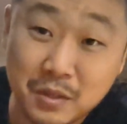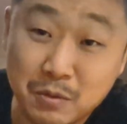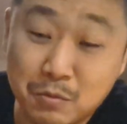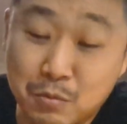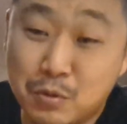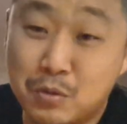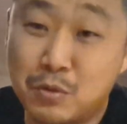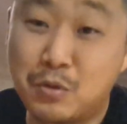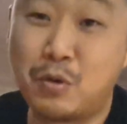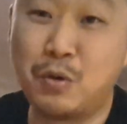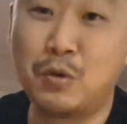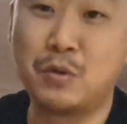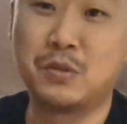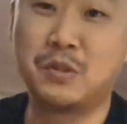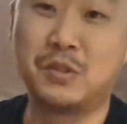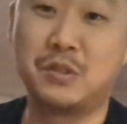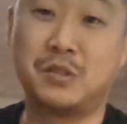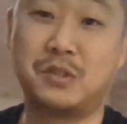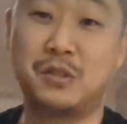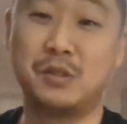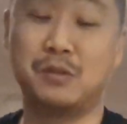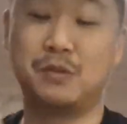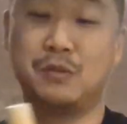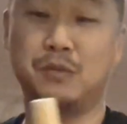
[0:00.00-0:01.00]
the root cause is
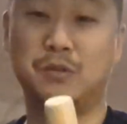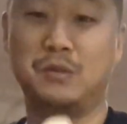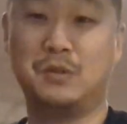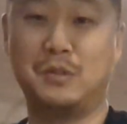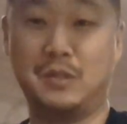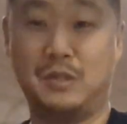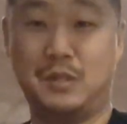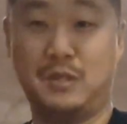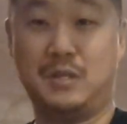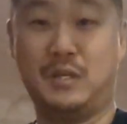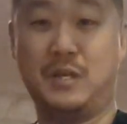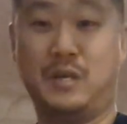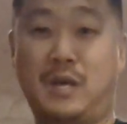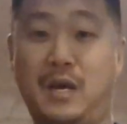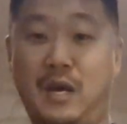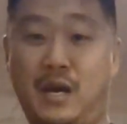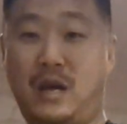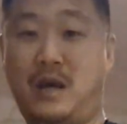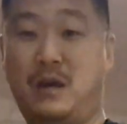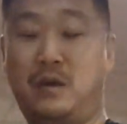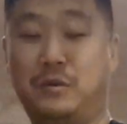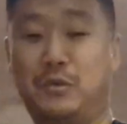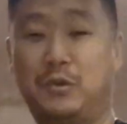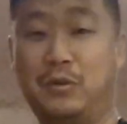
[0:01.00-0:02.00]
still
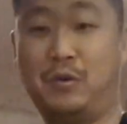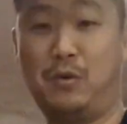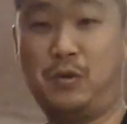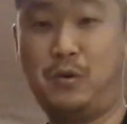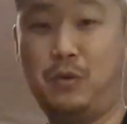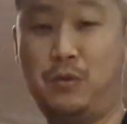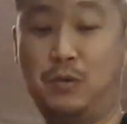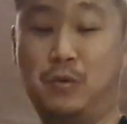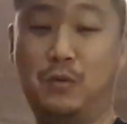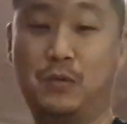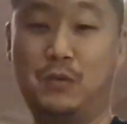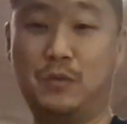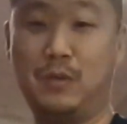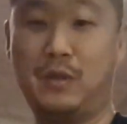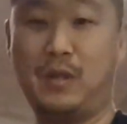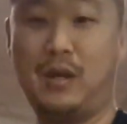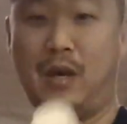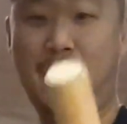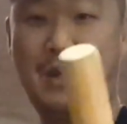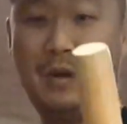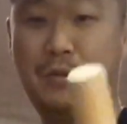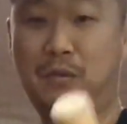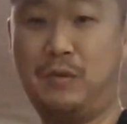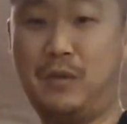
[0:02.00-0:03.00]
how you hold,
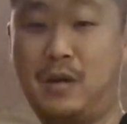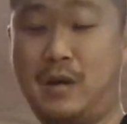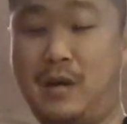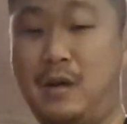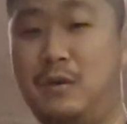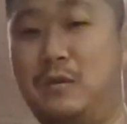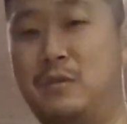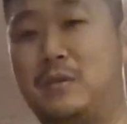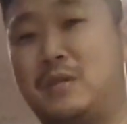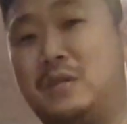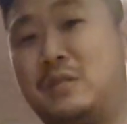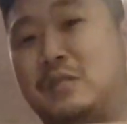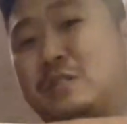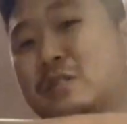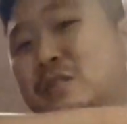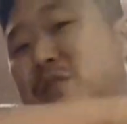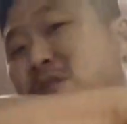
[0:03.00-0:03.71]
how this